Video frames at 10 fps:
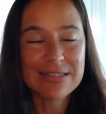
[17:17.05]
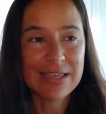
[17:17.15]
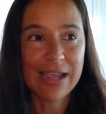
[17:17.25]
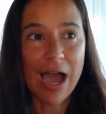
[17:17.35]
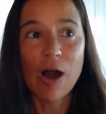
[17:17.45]

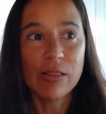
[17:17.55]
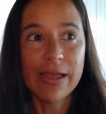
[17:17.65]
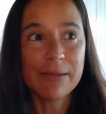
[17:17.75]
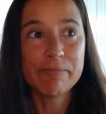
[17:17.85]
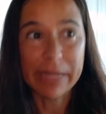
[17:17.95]
Like, I'll
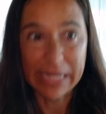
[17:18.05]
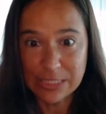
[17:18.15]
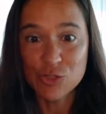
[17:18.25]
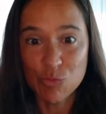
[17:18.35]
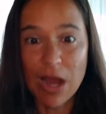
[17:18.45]
like
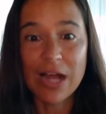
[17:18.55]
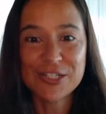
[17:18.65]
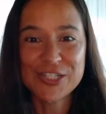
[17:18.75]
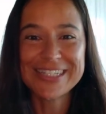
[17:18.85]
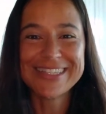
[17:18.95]
binge
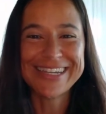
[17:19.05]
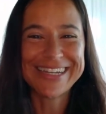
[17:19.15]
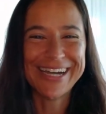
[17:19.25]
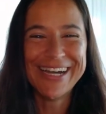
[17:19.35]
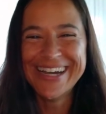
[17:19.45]
watch it
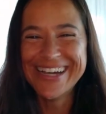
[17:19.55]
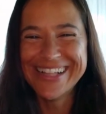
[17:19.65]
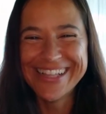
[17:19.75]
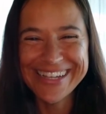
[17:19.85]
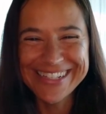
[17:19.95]
like
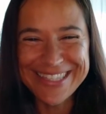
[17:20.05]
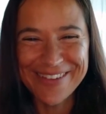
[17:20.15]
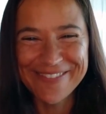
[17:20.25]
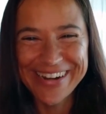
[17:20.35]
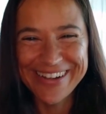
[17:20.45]
like
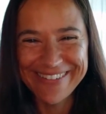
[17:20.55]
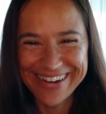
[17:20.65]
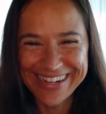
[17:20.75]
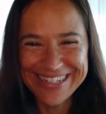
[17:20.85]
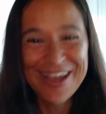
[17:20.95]
somebody
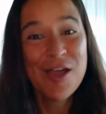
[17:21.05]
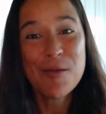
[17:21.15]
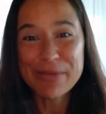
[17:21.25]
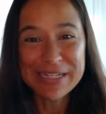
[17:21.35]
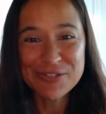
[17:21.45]
would
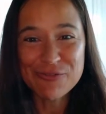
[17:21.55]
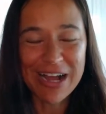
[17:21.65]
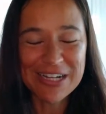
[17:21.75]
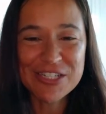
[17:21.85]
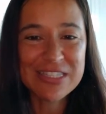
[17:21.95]
binge
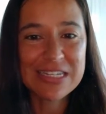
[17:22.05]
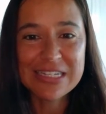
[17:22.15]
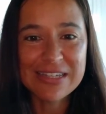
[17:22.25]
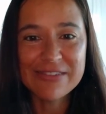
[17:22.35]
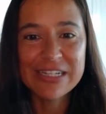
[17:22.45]
watches a
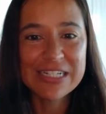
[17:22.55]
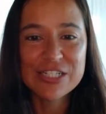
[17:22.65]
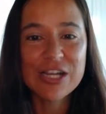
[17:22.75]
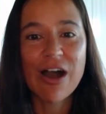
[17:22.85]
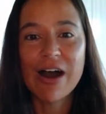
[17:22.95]
TV
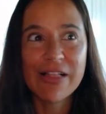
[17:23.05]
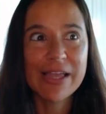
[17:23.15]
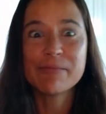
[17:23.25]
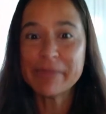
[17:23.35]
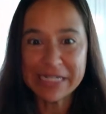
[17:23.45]
show. I'll
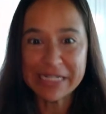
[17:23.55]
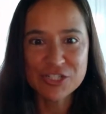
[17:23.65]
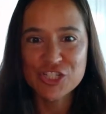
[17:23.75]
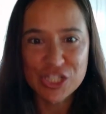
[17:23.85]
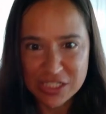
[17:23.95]
like
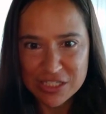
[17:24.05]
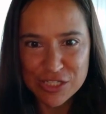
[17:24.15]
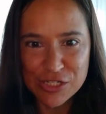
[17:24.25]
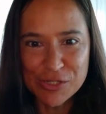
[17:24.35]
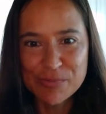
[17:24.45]
binge
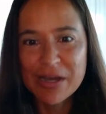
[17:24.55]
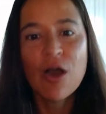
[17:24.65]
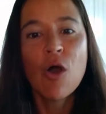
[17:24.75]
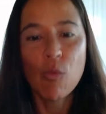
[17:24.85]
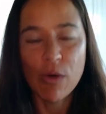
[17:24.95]
consume
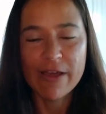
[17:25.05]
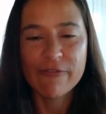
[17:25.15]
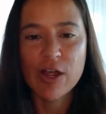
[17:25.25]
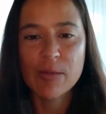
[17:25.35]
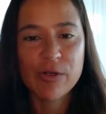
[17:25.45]

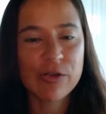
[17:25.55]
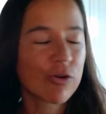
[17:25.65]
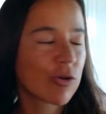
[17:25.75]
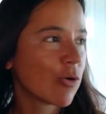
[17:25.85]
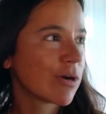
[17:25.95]
whatever a
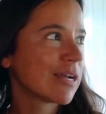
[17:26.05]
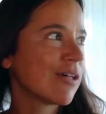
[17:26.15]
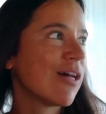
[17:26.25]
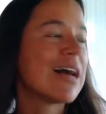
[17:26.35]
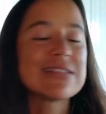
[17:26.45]
pre-recorded
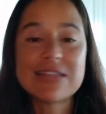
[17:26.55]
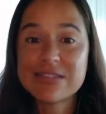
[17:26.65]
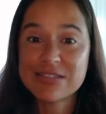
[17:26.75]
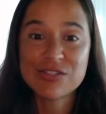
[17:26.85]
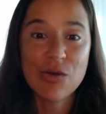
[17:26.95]
class is.
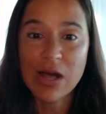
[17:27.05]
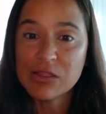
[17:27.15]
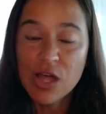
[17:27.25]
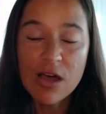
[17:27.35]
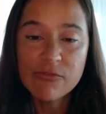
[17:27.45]
And so I
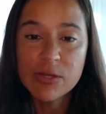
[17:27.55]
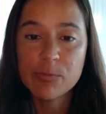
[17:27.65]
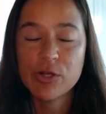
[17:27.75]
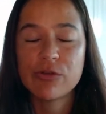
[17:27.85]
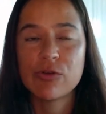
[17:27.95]
love the
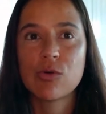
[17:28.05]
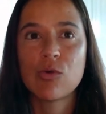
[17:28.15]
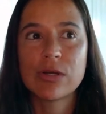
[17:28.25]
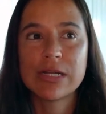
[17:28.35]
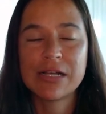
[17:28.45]

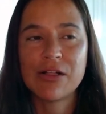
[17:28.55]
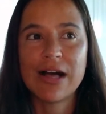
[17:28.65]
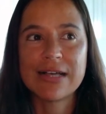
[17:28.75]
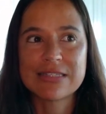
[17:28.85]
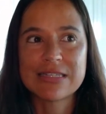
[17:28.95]
pre-recorded
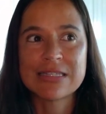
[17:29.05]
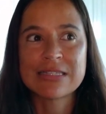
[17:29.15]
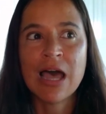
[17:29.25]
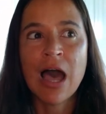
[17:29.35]
classes.